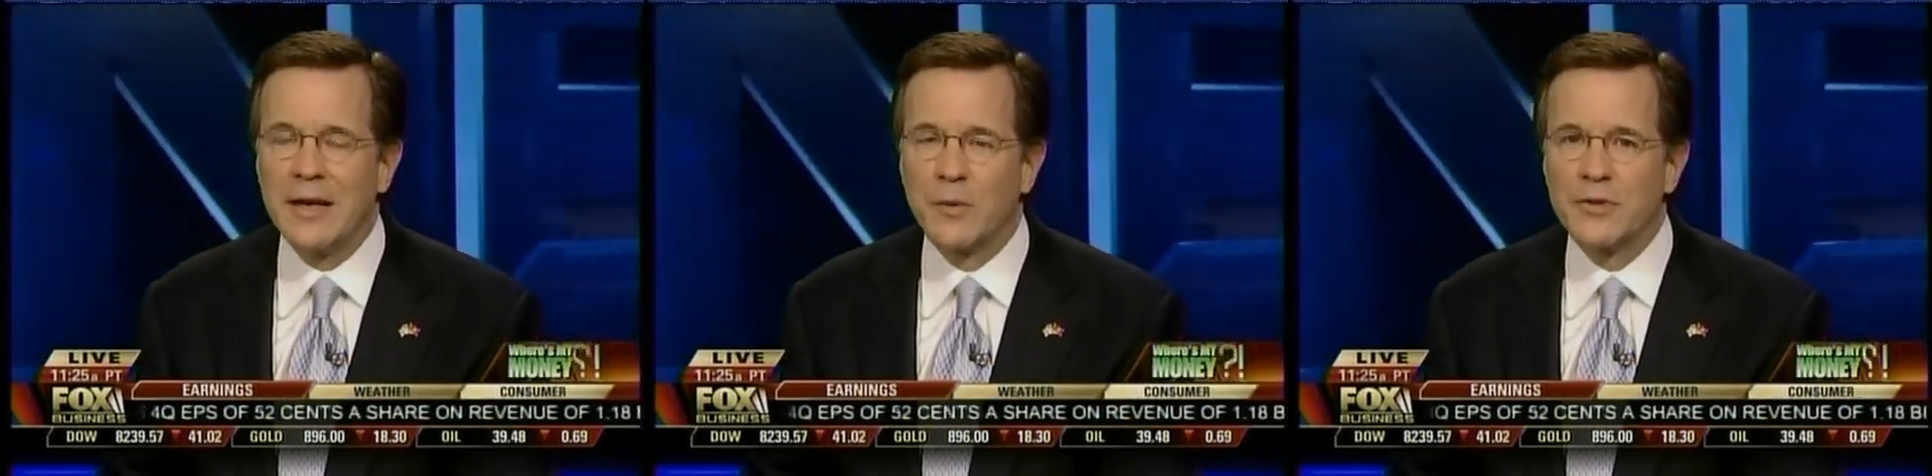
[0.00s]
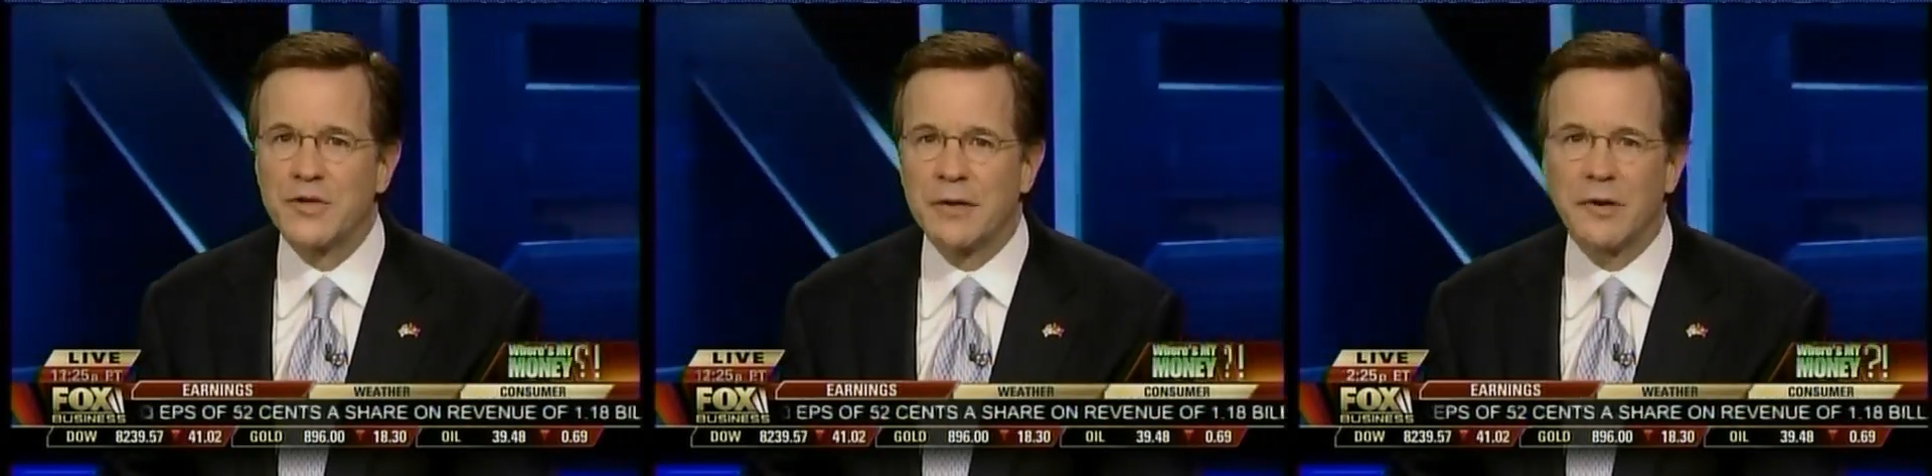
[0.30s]
And
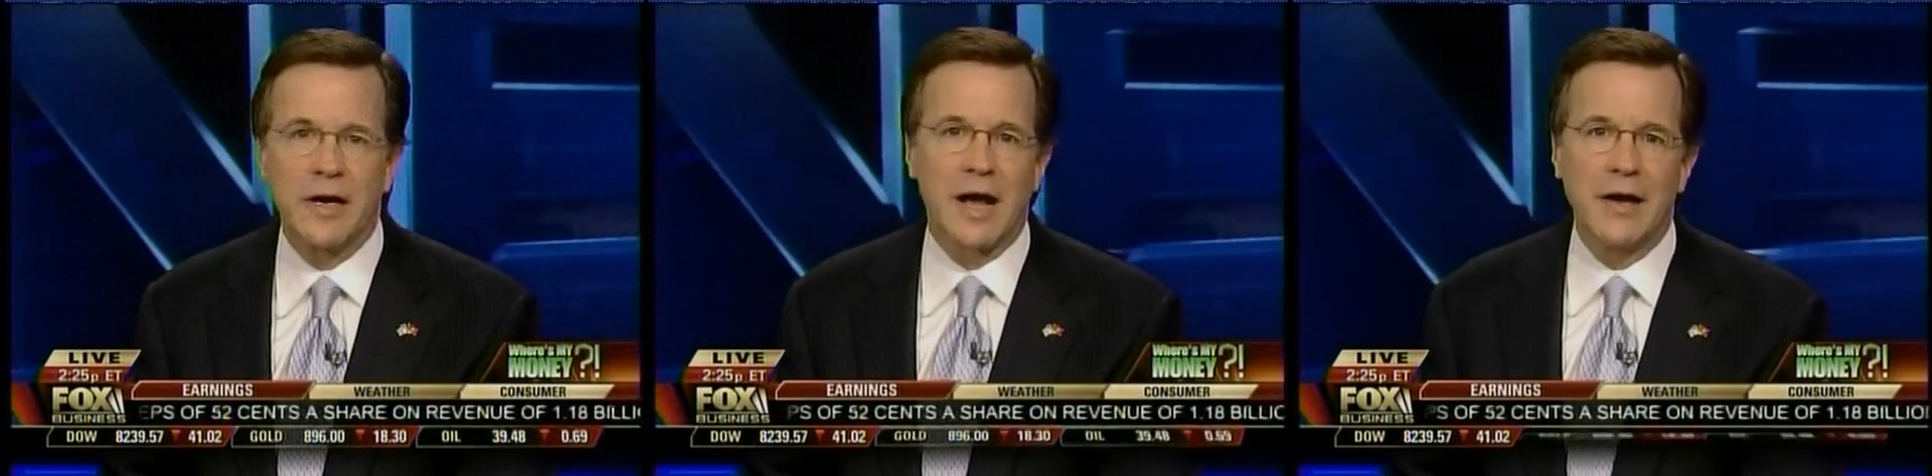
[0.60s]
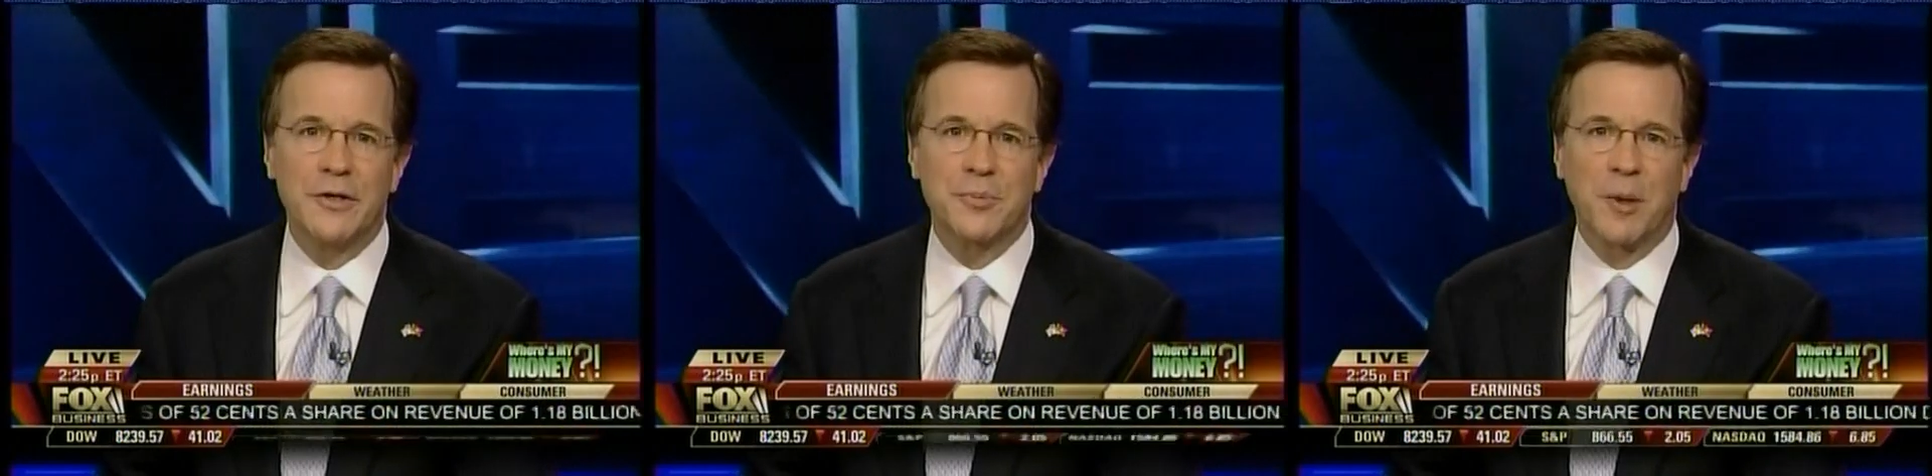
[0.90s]
will Secretary
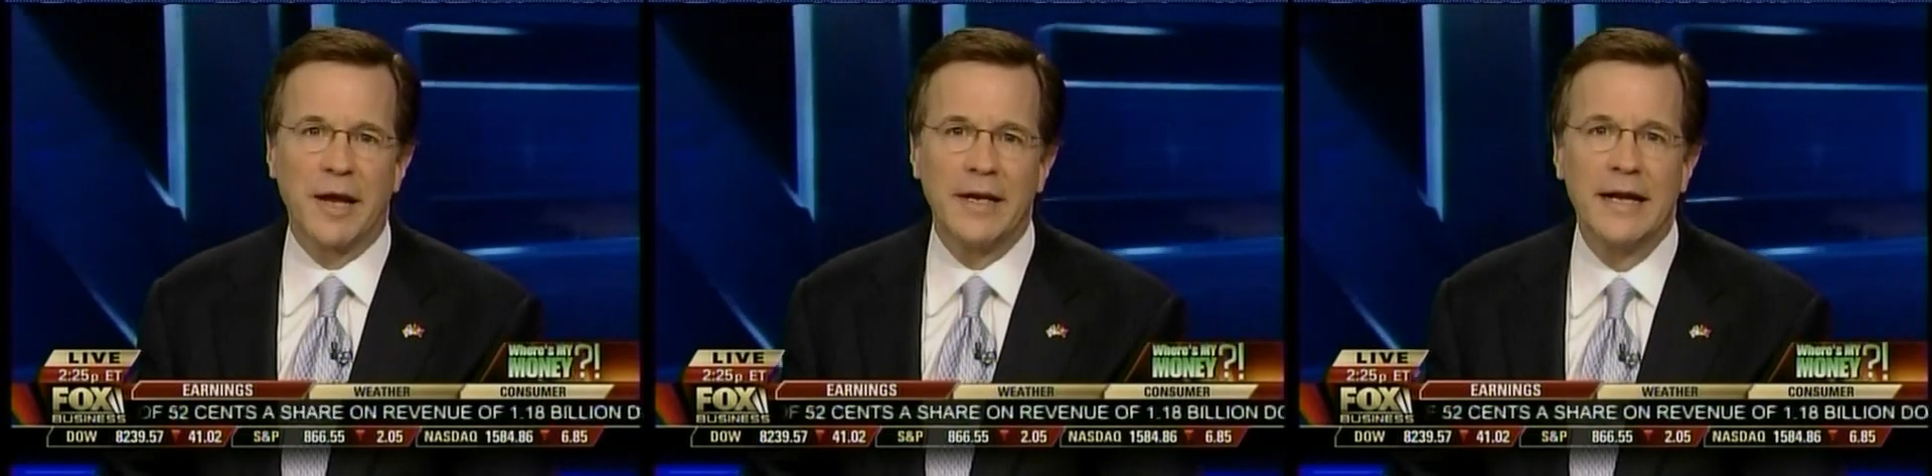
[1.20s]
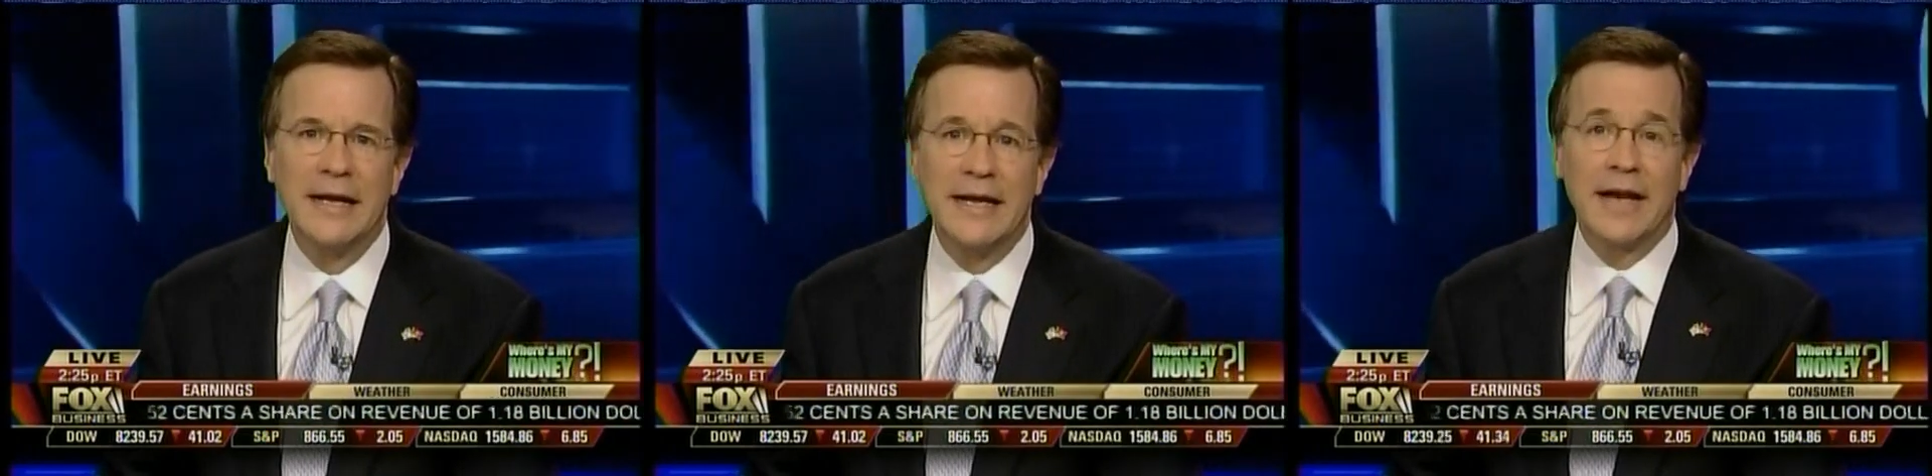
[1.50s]
Geithner's plan
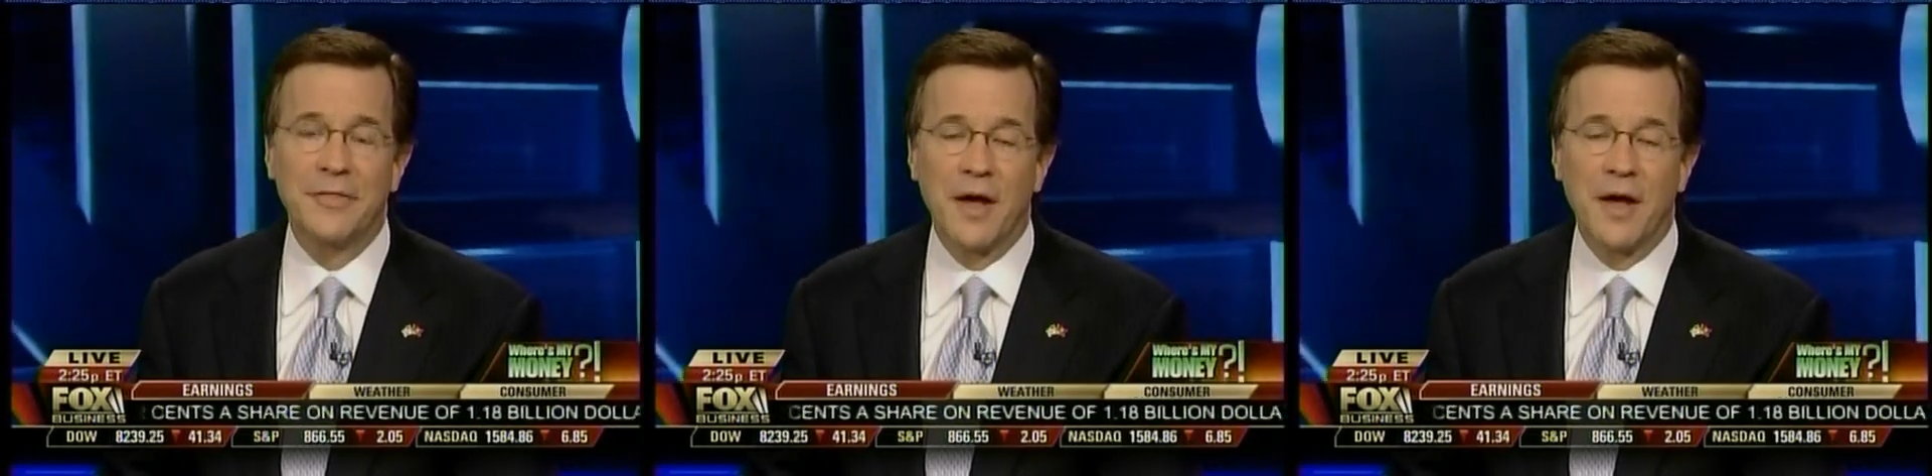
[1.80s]
get a